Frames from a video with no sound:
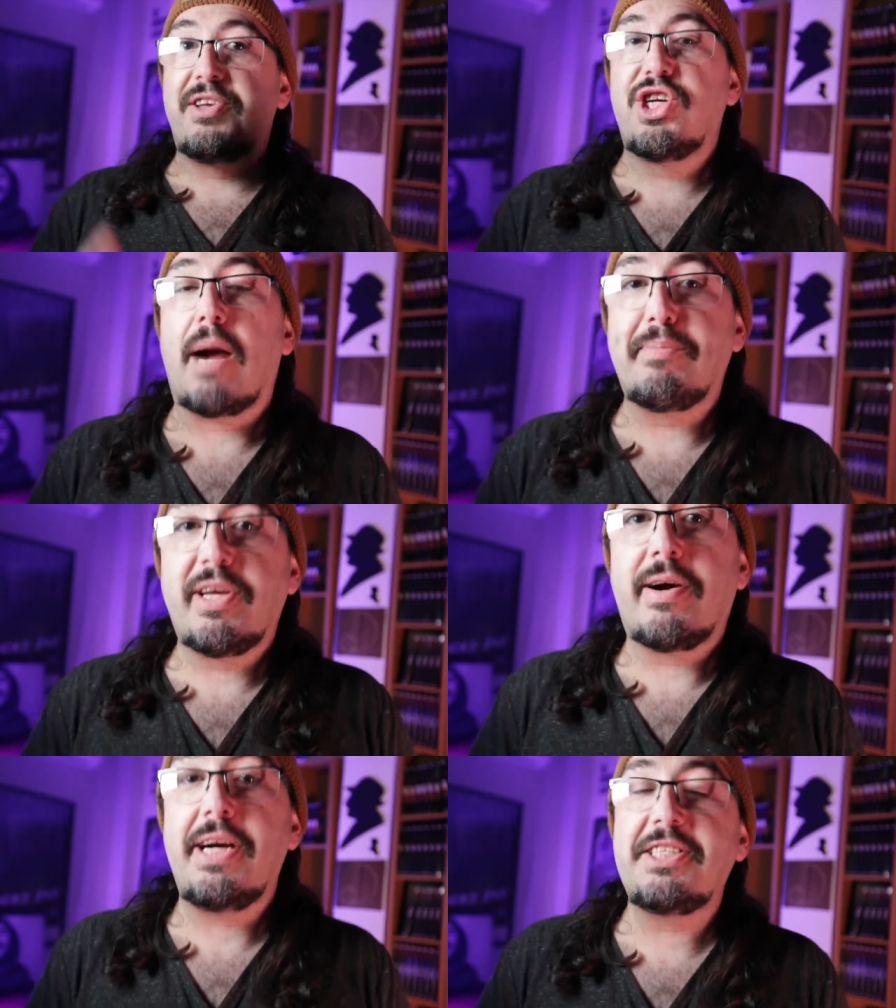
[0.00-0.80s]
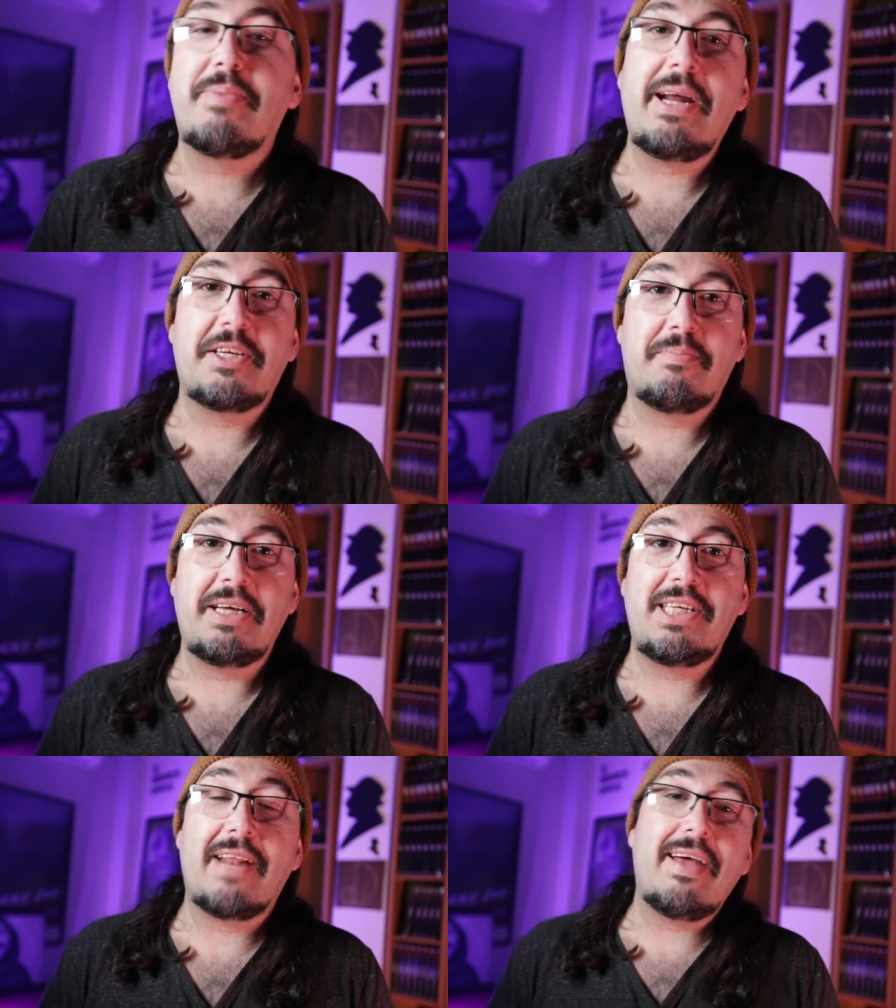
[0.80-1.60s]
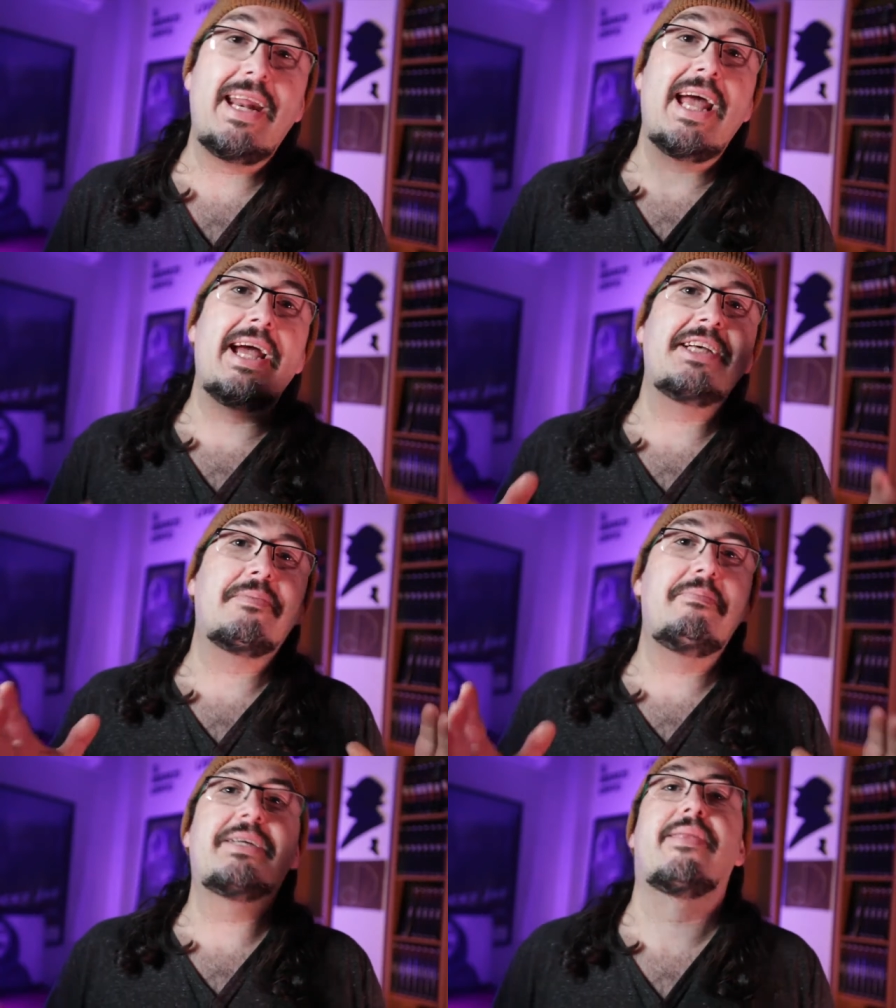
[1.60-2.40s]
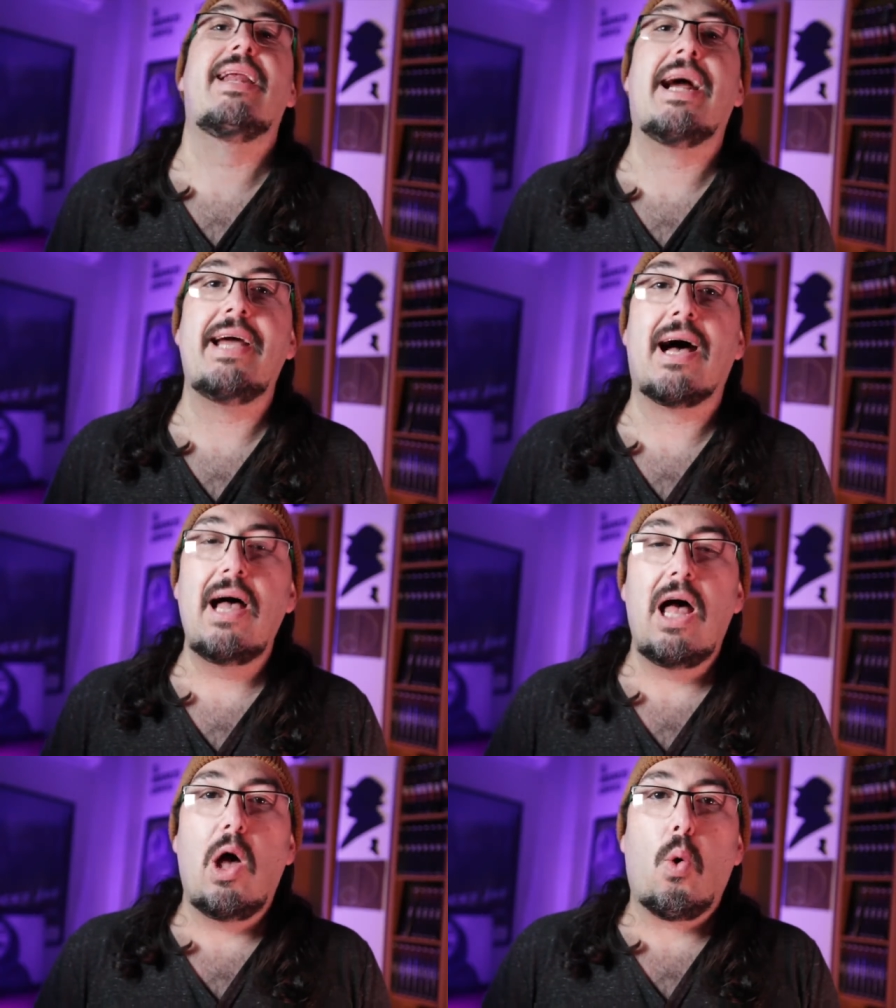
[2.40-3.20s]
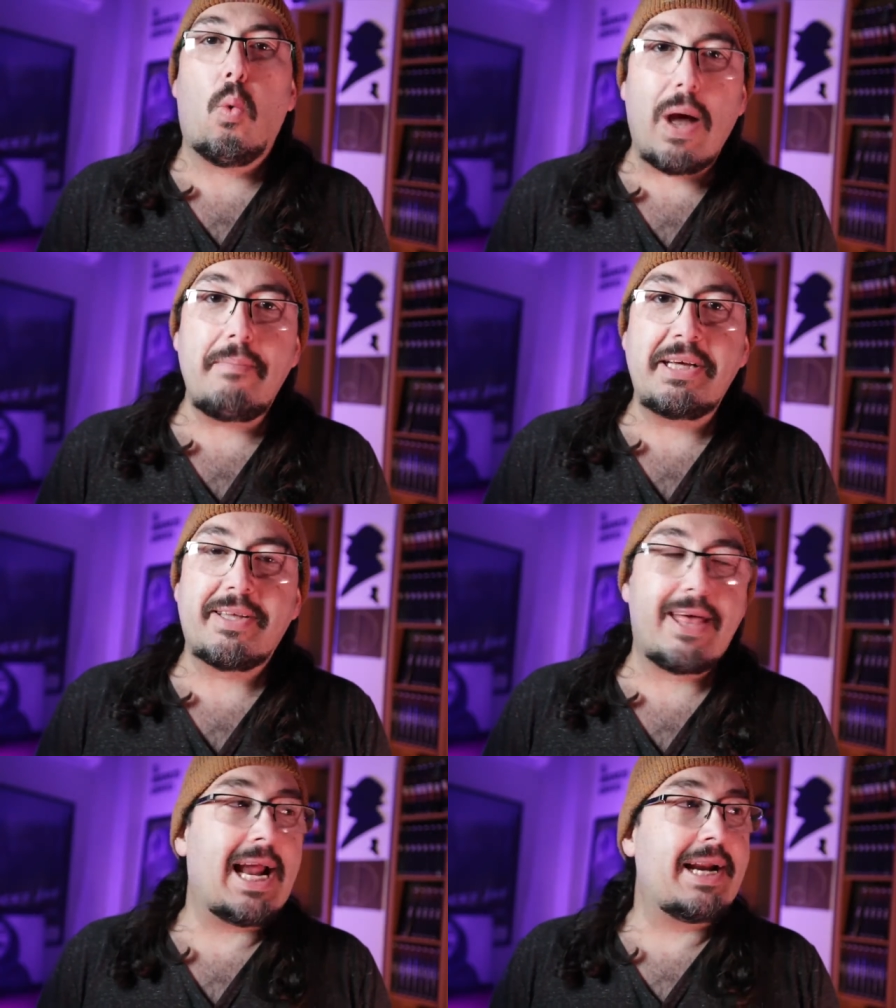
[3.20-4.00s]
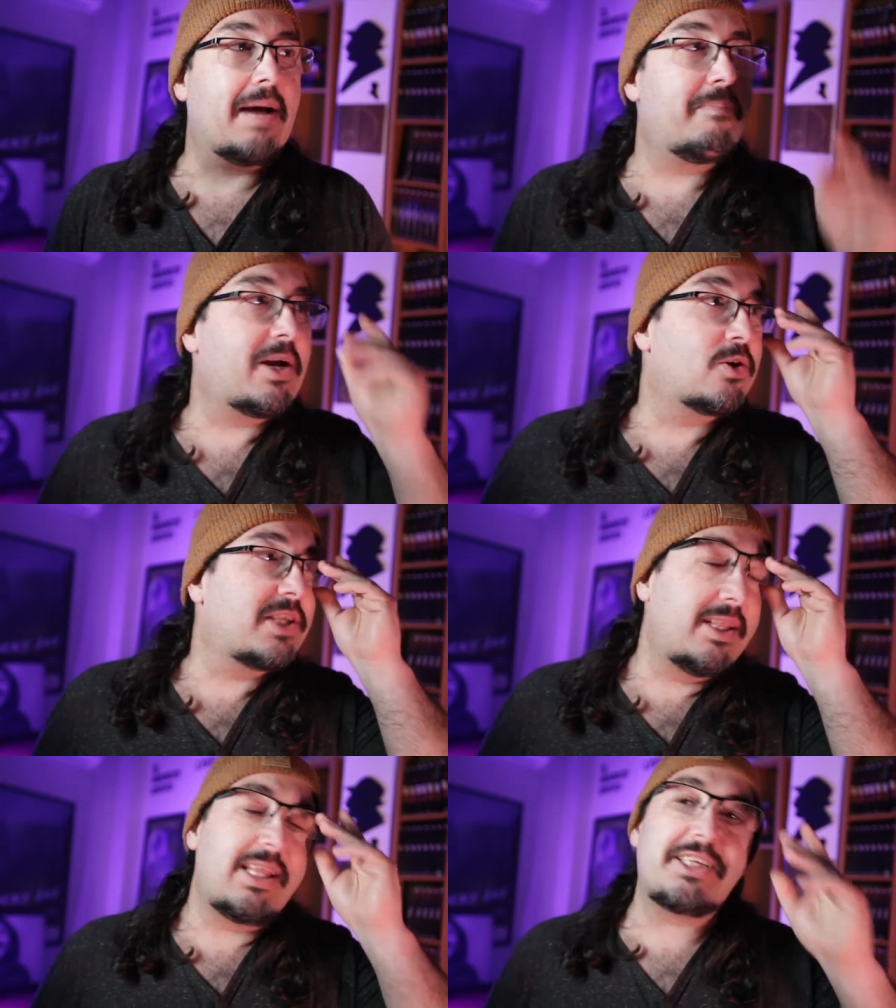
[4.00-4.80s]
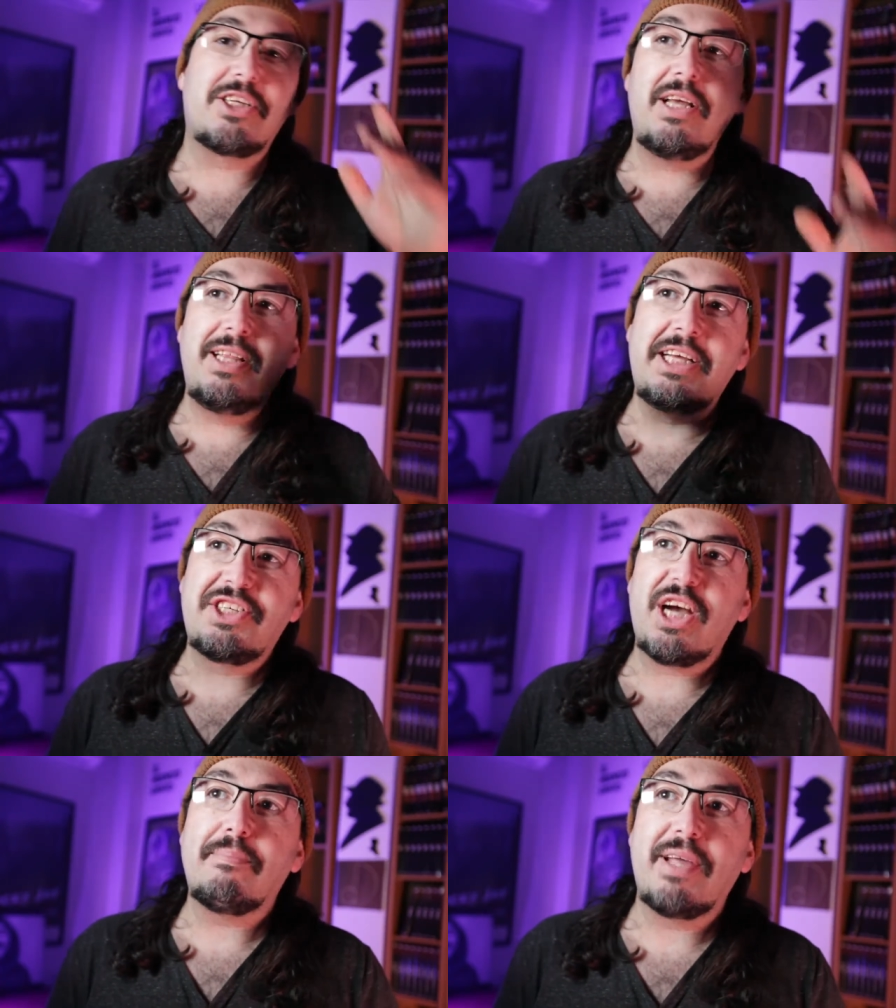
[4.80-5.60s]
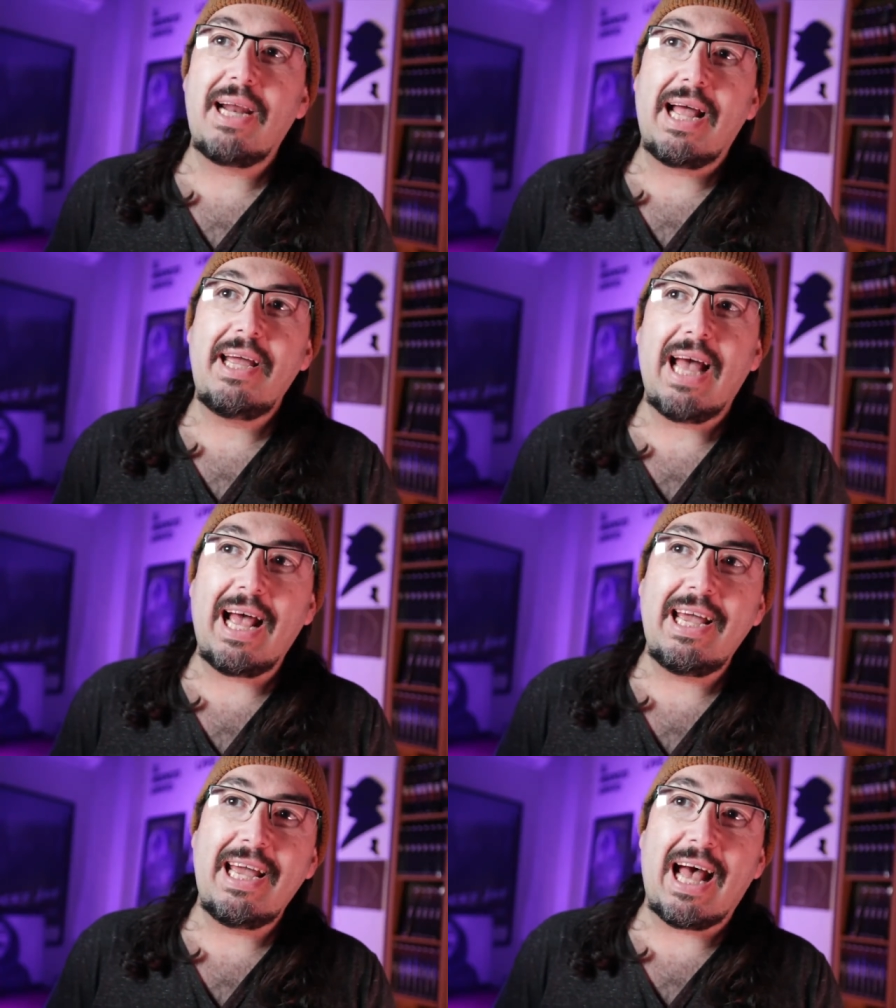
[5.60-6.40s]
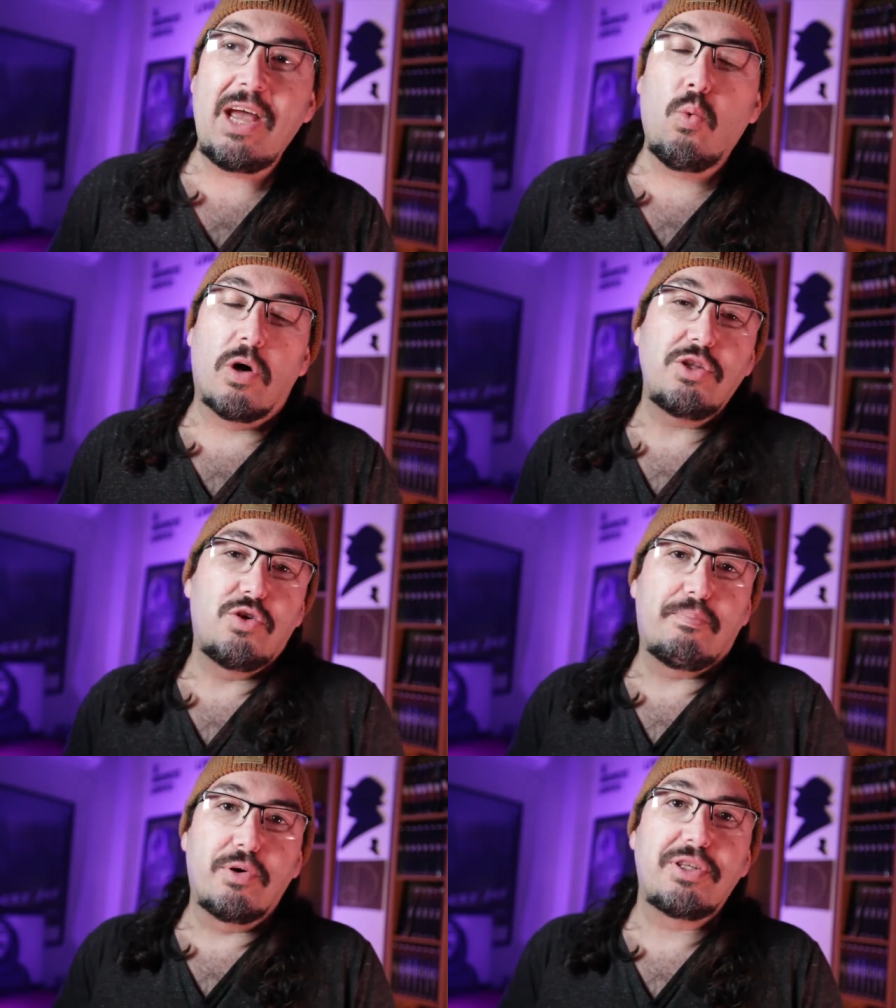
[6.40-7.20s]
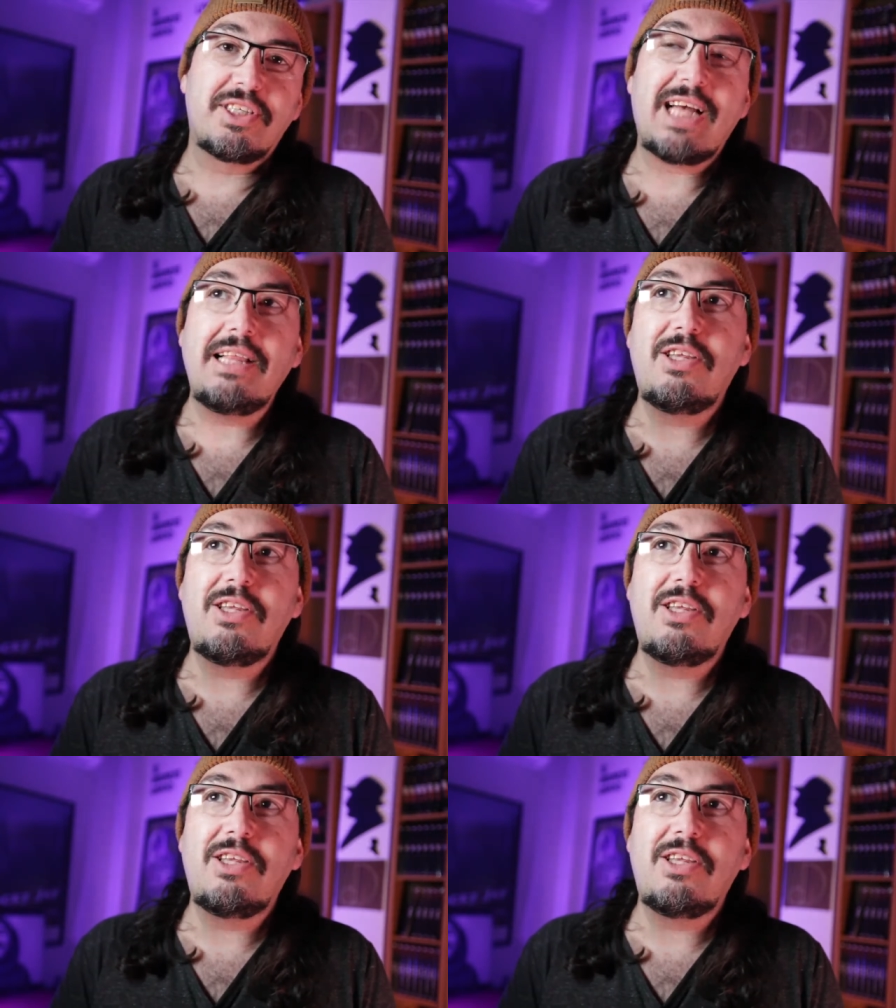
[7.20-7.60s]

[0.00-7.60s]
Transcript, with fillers: chapter is very special. The name is Miscellanea. Why Miscellanea? Because in this in this chapter I, I, I, want to put some